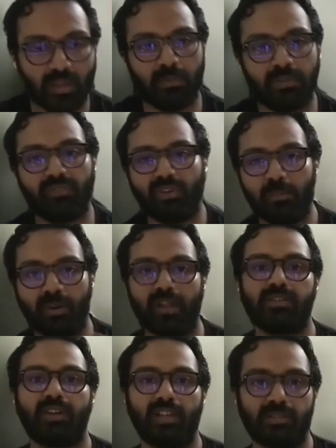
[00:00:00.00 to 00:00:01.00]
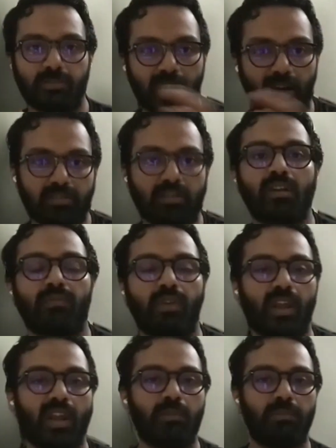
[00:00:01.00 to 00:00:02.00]
I mean, the film industry is made a certain
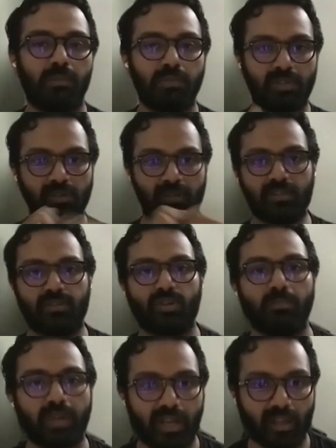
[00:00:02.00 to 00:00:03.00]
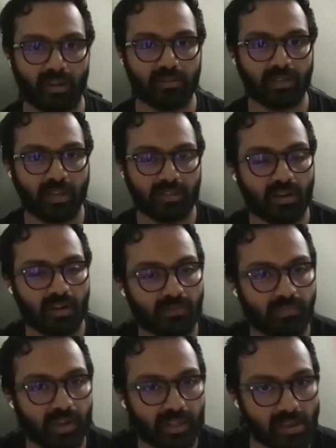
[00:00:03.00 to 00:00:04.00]
way, and people consume media in a
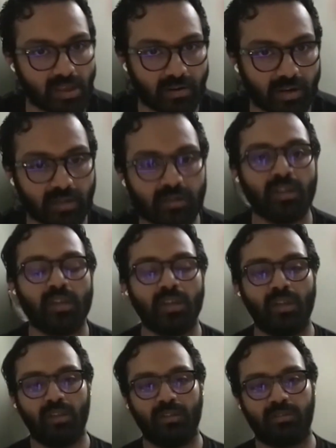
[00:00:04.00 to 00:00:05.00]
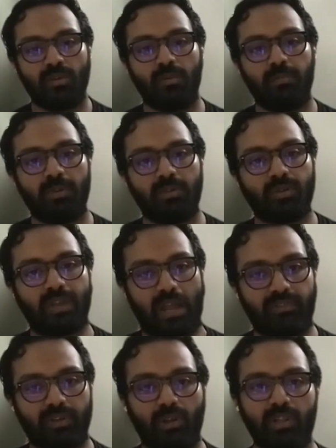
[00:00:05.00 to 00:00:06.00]
certain way there, right? So
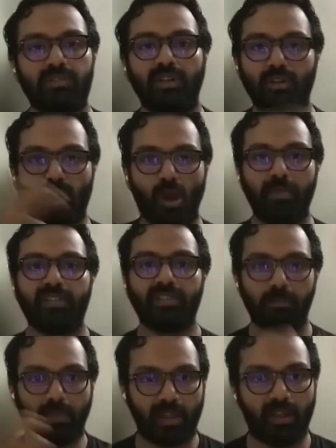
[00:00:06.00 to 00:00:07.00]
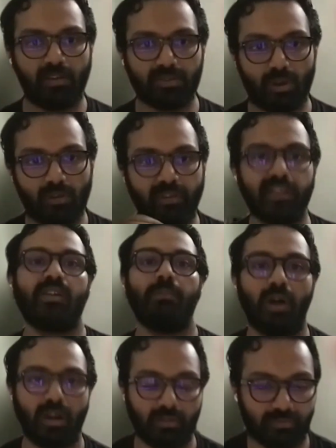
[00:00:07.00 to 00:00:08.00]
graphic novels and comics and manga is always a
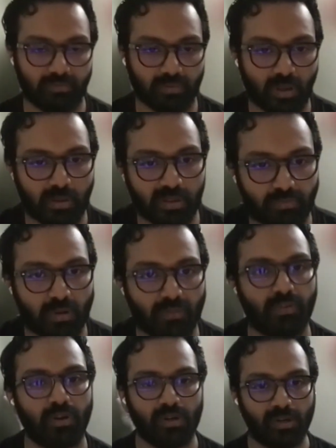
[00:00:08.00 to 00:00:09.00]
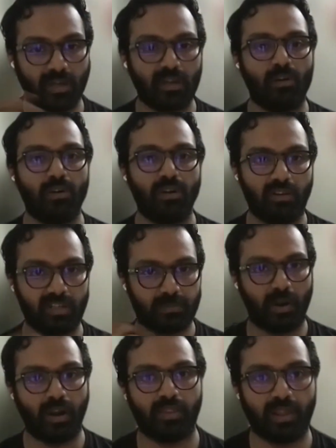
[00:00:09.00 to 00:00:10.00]
part of. I mean, for a very long time, it's
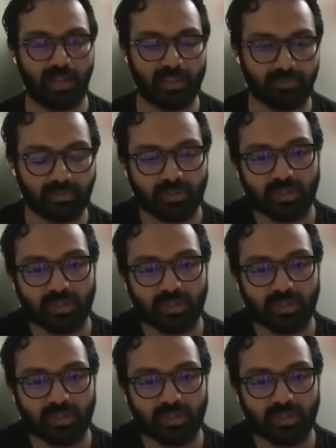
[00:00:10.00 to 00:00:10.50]
part of their life.